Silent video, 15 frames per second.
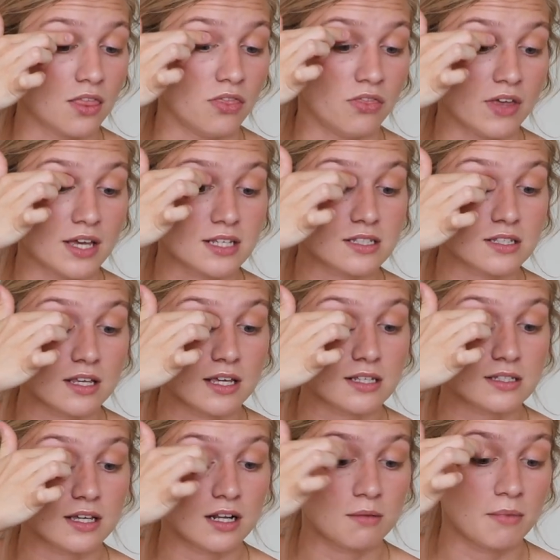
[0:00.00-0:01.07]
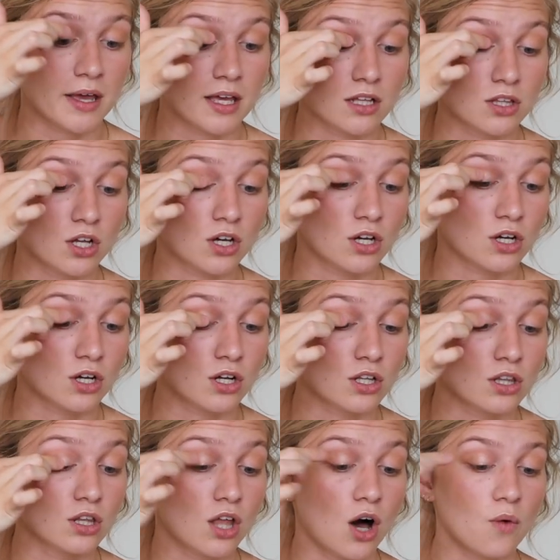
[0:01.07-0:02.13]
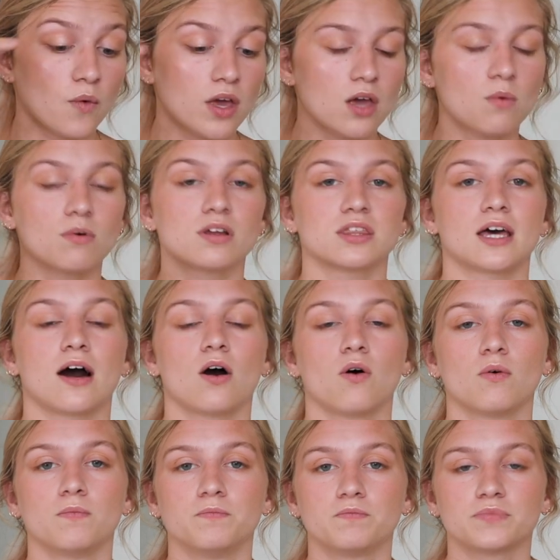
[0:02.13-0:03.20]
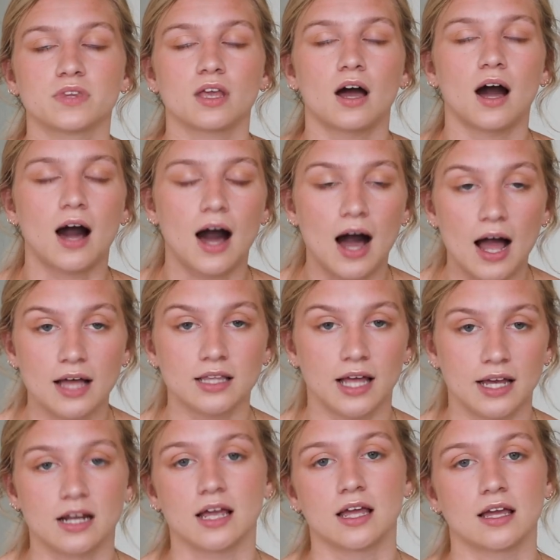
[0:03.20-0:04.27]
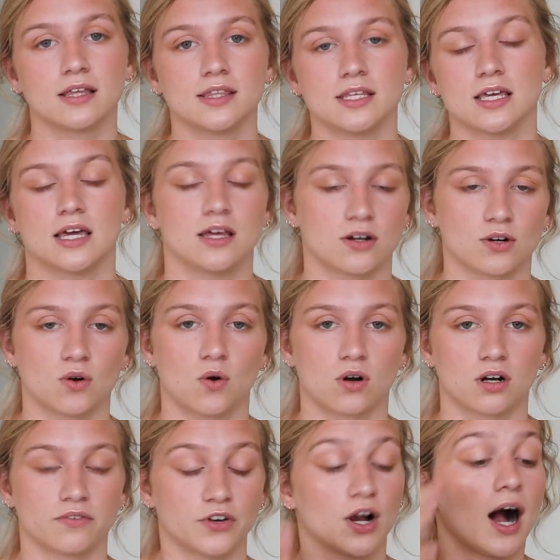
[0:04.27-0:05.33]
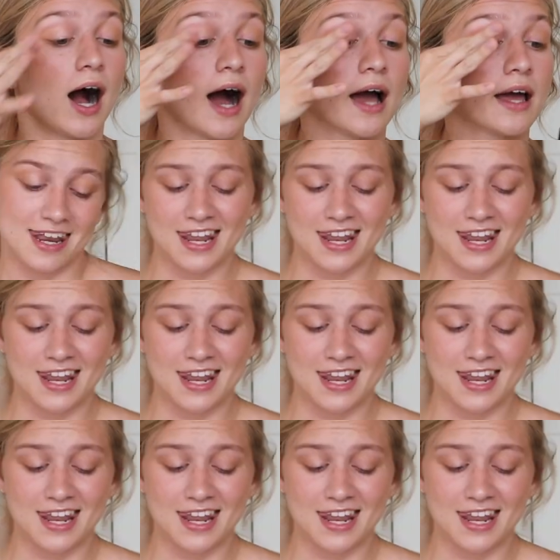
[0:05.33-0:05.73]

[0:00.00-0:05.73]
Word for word: This is gonna make it look glowy without highlighting the inner corner of your eye.